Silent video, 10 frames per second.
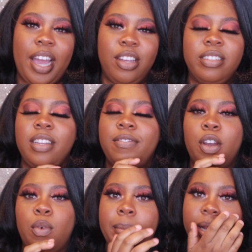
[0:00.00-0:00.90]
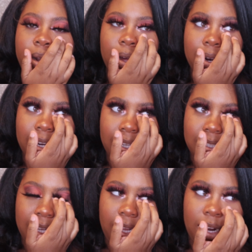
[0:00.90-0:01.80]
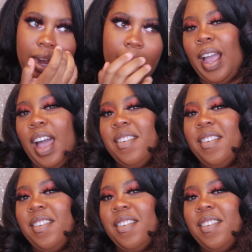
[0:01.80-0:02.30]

I usually film while my daughter is taking a nap. I